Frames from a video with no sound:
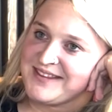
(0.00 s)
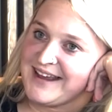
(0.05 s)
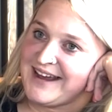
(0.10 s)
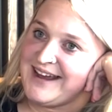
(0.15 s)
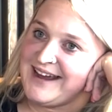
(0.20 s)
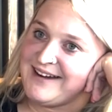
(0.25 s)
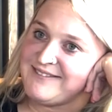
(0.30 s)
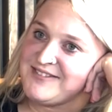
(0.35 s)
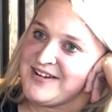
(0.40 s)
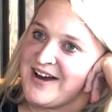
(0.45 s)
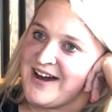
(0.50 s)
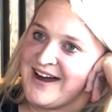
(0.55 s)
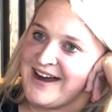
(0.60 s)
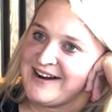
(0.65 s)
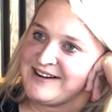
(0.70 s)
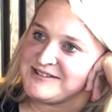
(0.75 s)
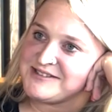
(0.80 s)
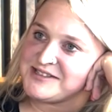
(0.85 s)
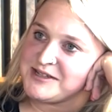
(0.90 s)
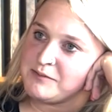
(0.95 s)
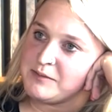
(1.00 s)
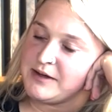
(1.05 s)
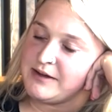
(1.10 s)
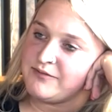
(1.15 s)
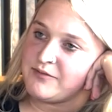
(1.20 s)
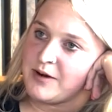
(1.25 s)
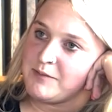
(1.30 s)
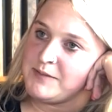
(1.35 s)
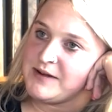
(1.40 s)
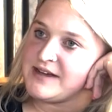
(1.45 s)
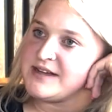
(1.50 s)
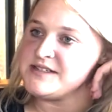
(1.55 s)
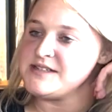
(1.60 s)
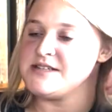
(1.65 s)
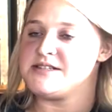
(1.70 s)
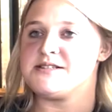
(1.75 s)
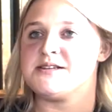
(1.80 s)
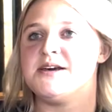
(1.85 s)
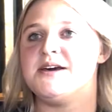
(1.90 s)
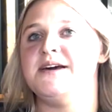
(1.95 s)
I have not hired somebody from it because
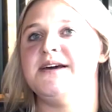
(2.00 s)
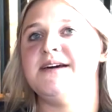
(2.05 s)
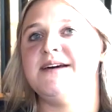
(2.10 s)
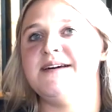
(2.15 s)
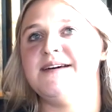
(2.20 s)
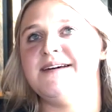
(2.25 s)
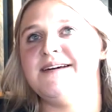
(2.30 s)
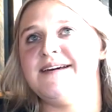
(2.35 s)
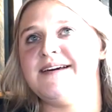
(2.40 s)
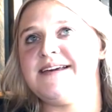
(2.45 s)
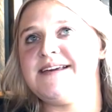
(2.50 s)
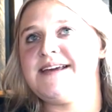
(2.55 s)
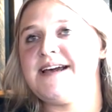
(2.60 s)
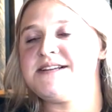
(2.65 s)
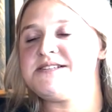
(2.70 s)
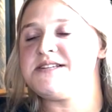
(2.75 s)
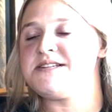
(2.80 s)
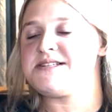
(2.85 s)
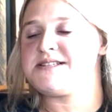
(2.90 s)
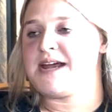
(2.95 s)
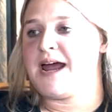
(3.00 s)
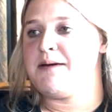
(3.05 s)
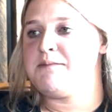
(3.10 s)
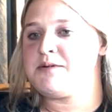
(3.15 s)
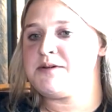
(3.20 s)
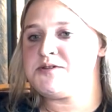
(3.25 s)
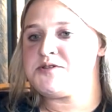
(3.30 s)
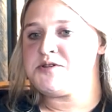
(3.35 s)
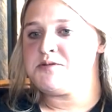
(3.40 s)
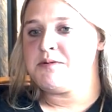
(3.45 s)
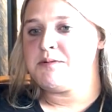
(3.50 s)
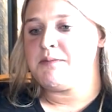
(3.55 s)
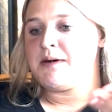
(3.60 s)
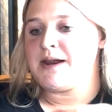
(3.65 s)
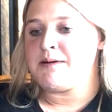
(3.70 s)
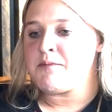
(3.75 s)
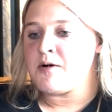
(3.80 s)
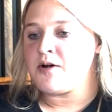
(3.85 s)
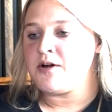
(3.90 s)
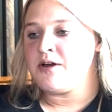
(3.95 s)
it's yes, it's time consuming, but
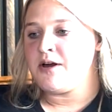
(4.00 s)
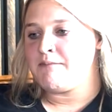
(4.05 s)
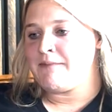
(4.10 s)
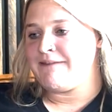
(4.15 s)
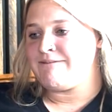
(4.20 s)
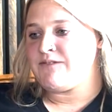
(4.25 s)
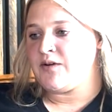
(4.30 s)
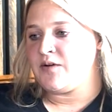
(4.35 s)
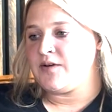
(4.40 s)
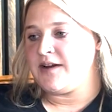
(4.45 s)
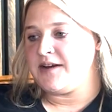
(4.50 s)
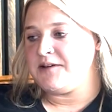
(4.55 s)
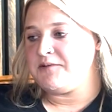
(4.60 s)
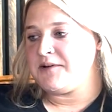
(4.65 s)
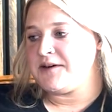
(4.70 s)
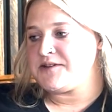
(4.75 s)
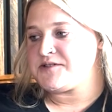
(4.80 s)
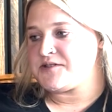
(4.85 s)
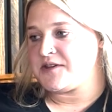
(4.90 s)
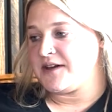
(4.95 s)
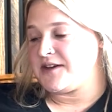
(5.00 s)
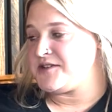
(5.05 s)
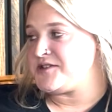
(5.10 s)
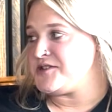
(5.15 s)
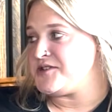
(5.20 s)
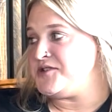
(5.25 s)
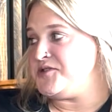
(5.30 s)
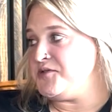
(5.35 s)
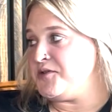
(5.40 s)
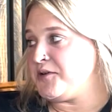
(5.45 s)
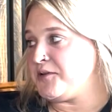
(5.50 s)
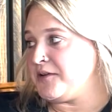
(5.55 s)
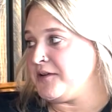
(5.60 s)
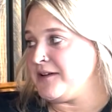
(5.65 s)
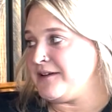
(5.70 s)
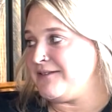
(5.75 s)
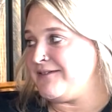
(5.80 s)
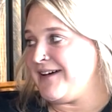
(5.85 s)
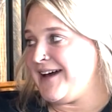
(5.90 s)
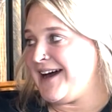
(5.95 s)
I'm already on my phone anyway, so I can just do it
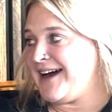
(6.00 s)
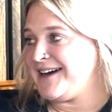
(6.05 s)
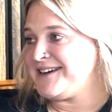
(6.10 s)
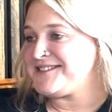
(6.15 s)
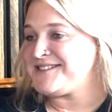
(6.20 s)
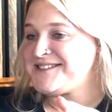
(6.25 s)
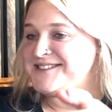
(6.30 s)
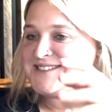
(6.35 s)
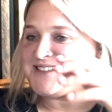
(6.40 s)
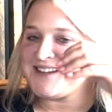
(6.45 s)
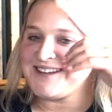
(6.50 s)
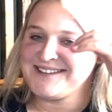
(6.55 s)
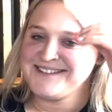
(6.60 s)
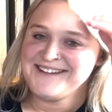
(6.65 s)
really fast.